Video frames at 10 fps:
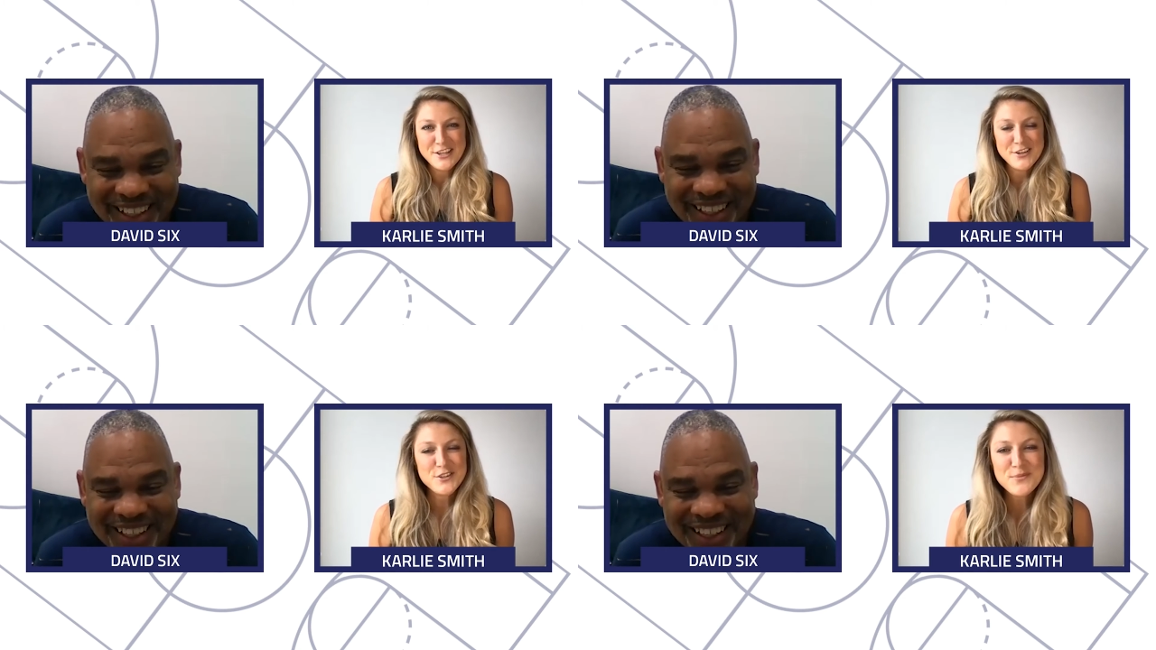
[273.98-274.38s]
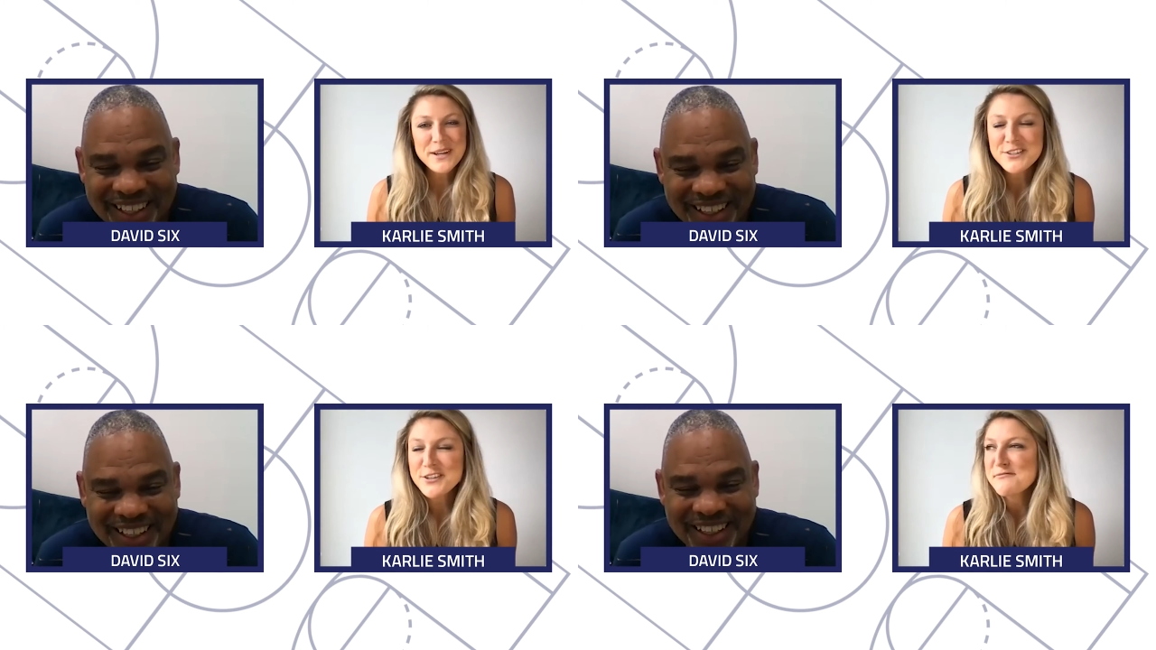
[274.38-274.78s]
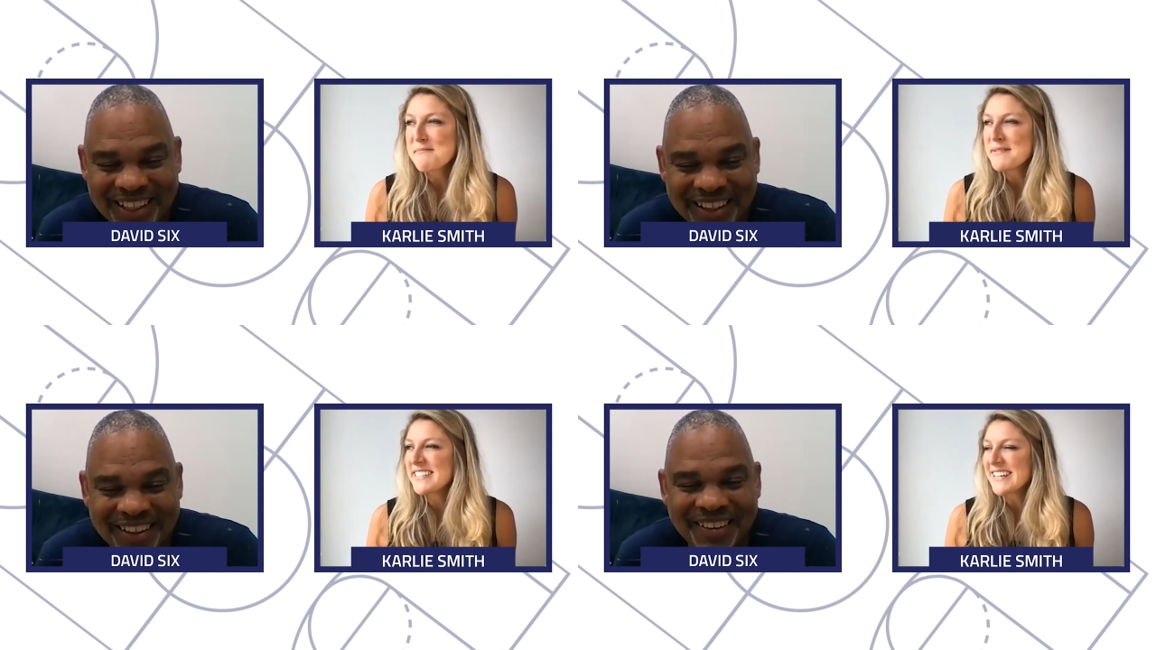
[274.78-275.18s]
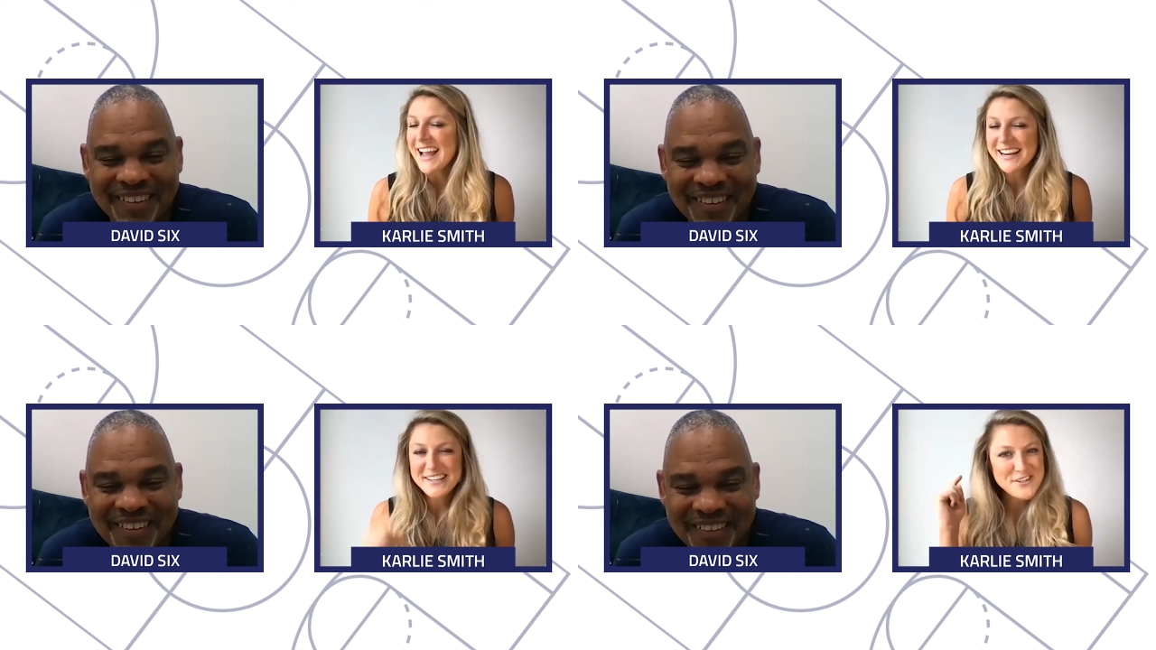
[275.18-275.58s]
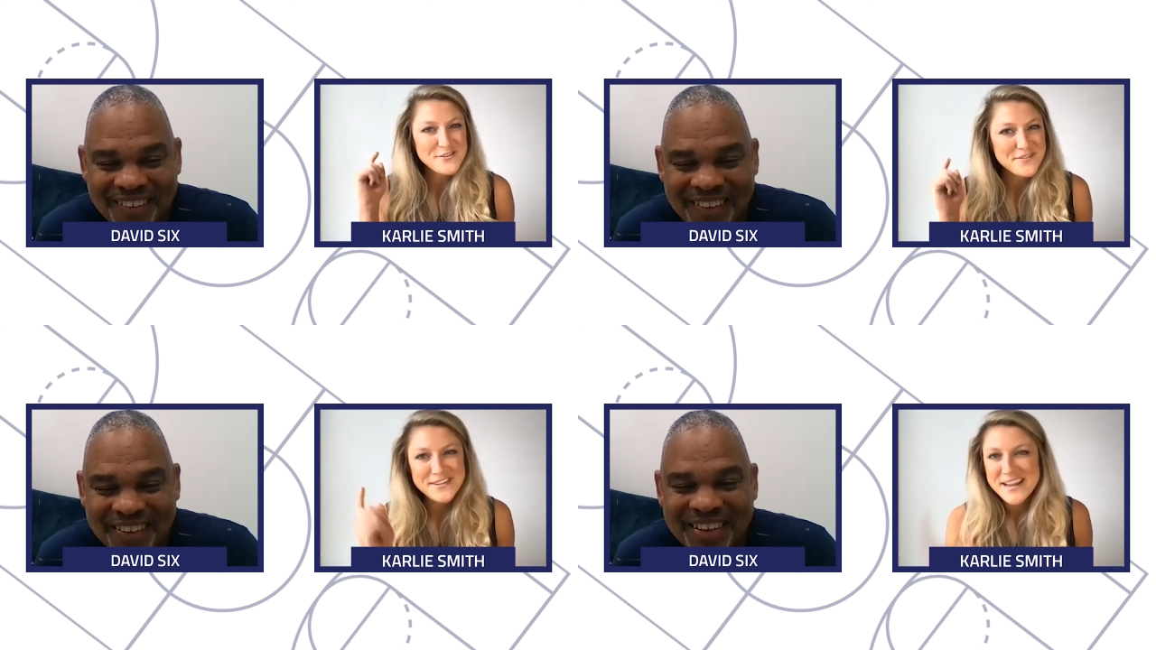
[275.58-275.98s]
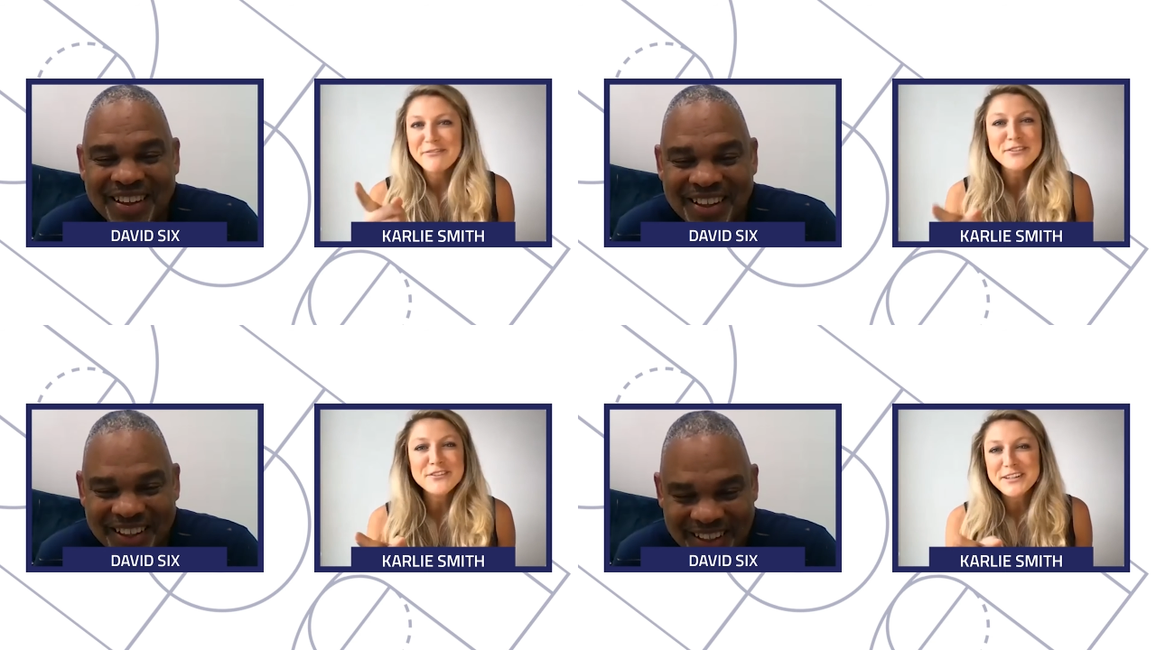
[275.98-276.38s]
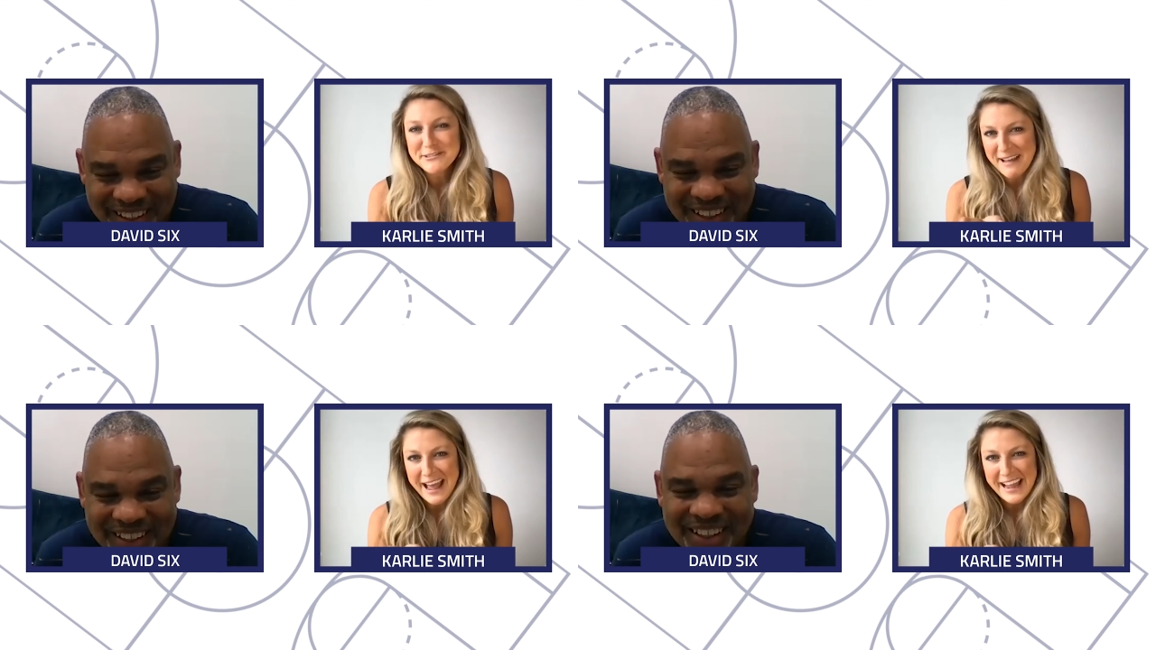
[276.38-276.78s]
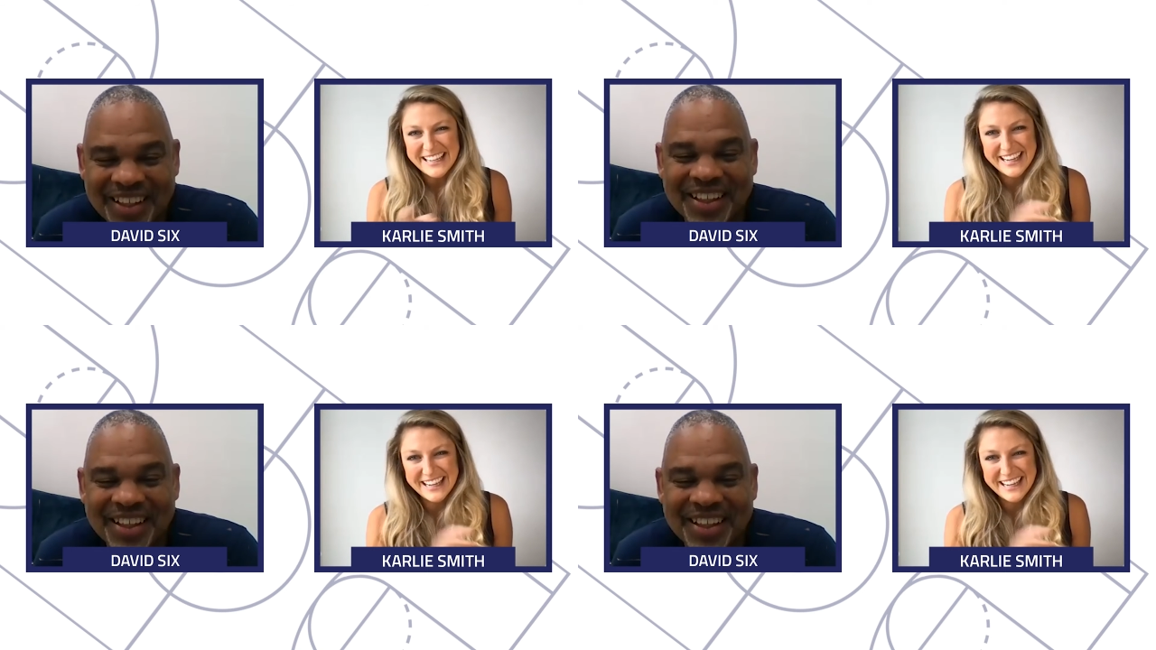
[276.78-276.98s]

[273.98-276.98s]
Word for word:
Speaker 1: you switched to the women's side, and you've never looked back.